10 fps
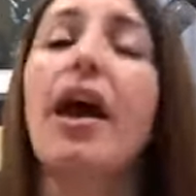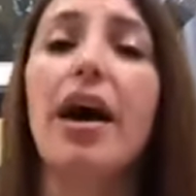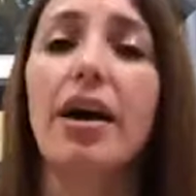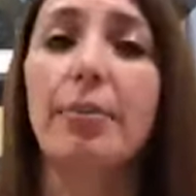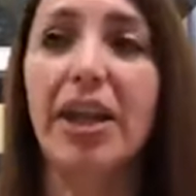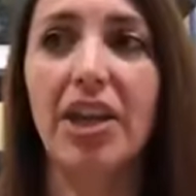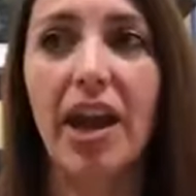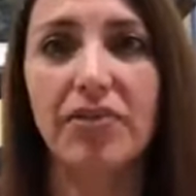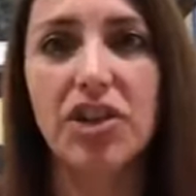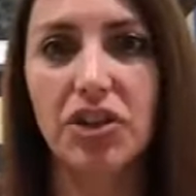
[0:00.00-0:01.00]
And you
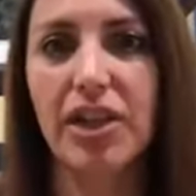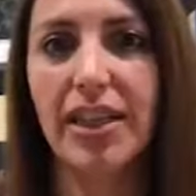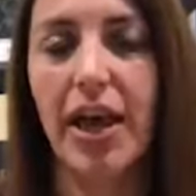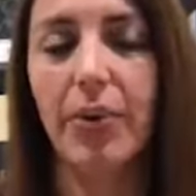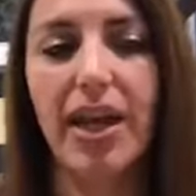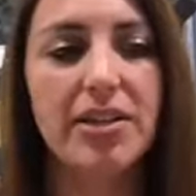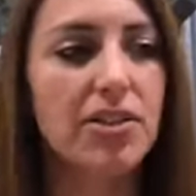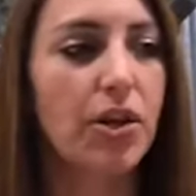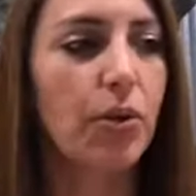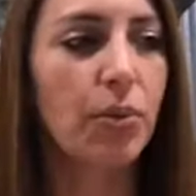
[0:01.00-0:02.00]
have to treat it that way.
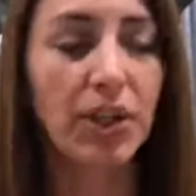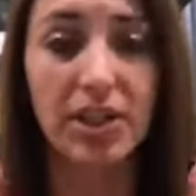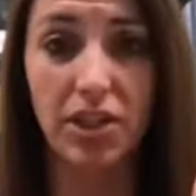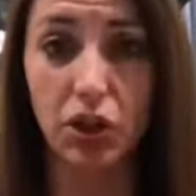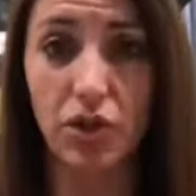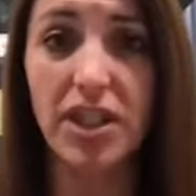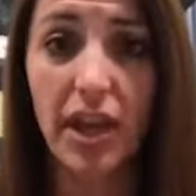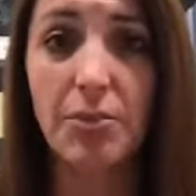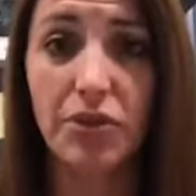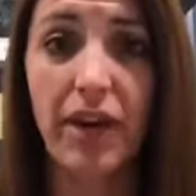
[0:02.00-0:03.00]
So when it's your
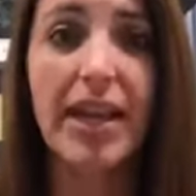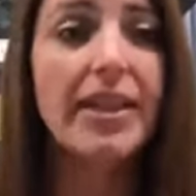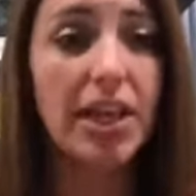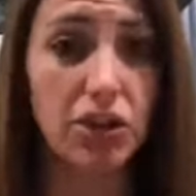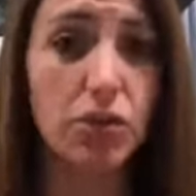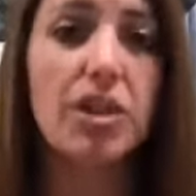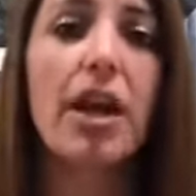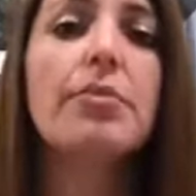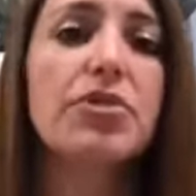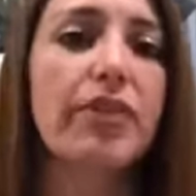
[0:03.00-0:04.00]
time to write, that's your
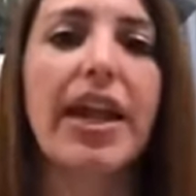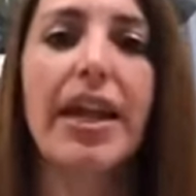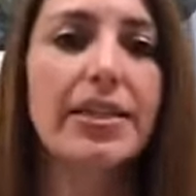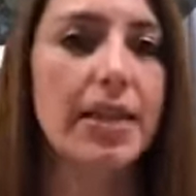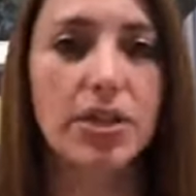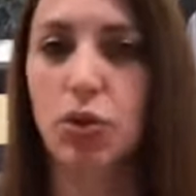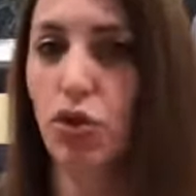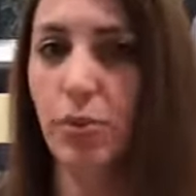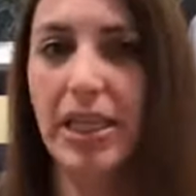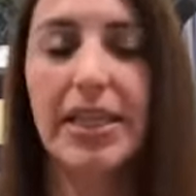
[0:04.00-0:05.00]
time to write. It's not
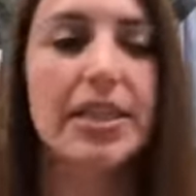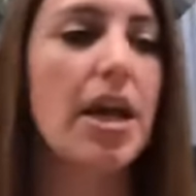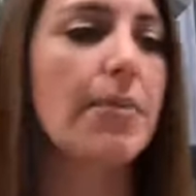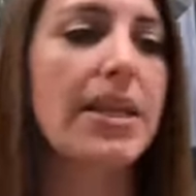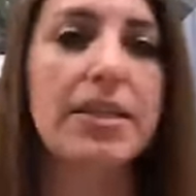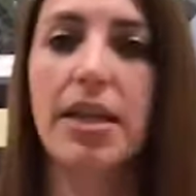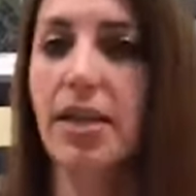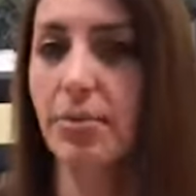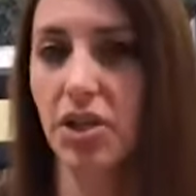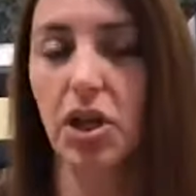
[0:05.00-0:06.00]
social media time. It's not
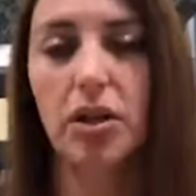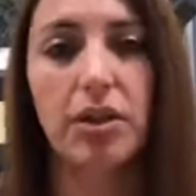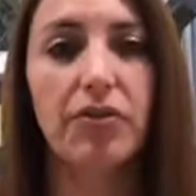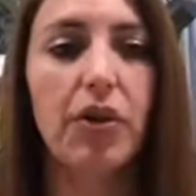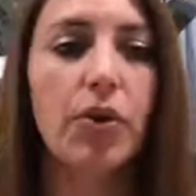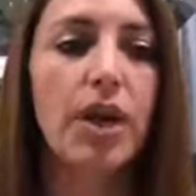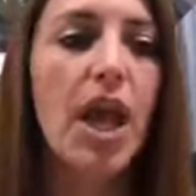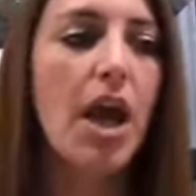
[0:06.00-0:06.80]
time to talk on the phone.